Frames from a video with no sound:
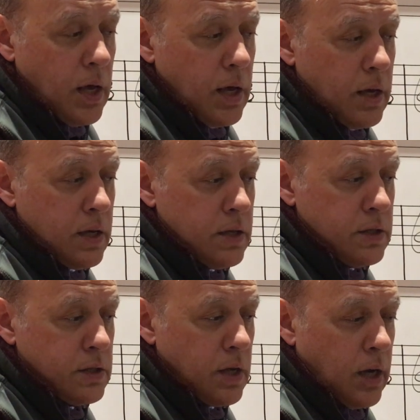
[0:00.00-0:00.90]

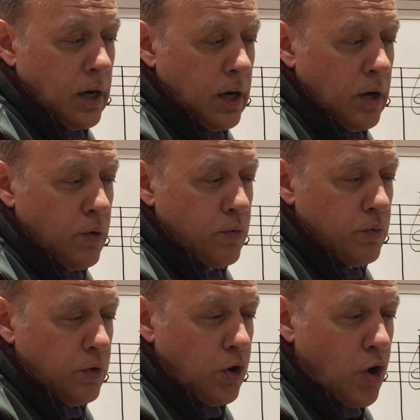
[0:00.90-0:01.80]
is
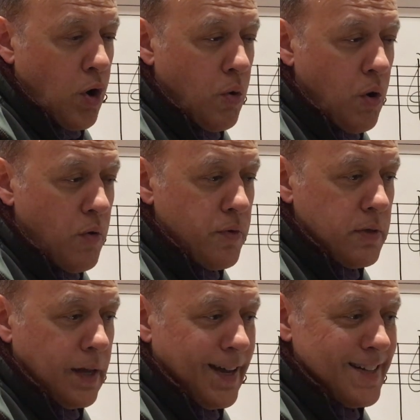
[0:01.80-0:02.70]
go over
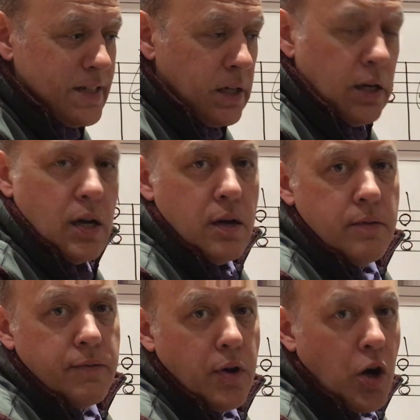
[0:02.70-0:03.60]
the idea
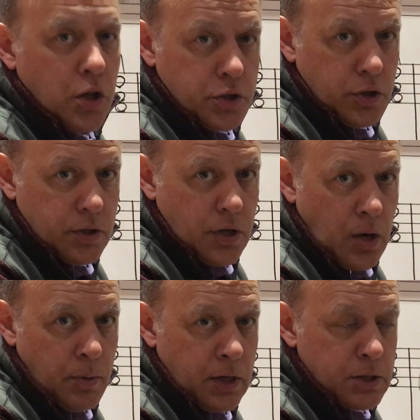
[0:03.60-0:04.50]
of altered
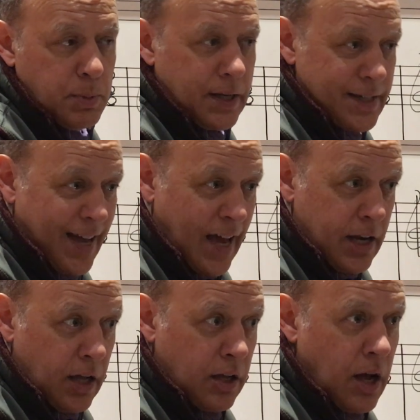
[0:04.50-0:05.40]
dominance, because I had
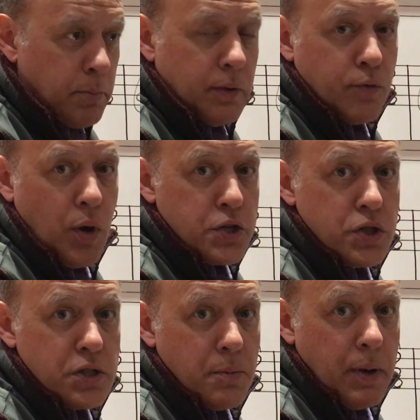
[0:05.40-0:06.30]
a couple of
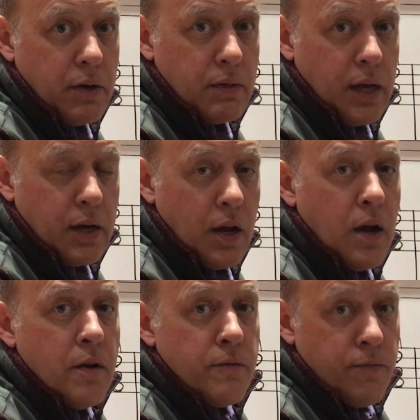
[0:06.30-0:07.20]
questions about that
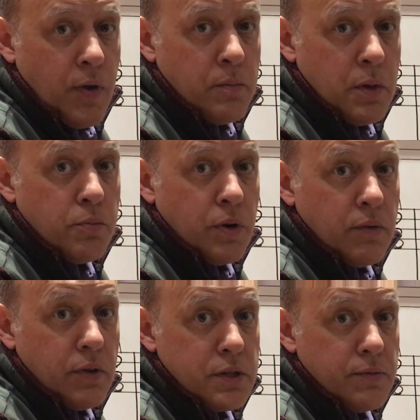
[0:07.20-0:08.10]
from the
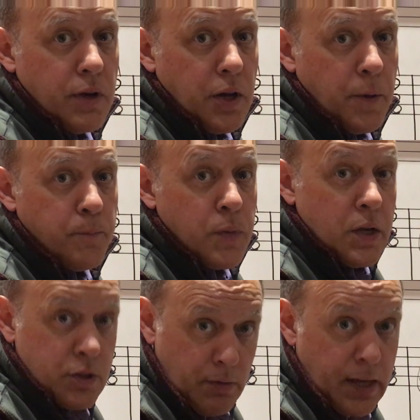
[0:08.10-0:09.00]
previous video.
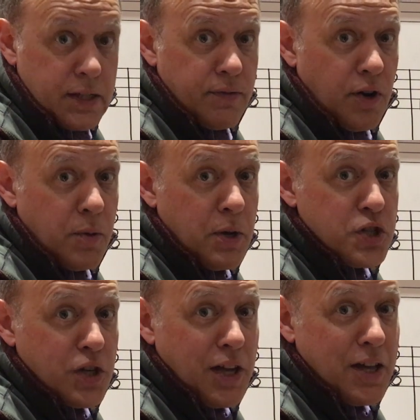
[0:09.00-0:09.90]
So thanks very
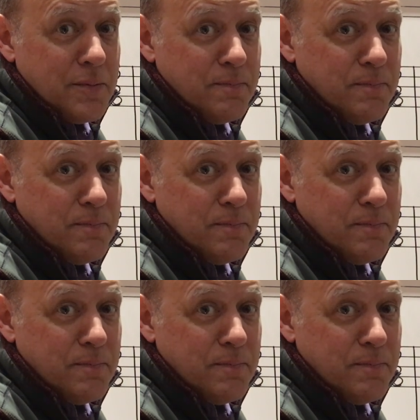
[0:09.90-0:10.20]
much again.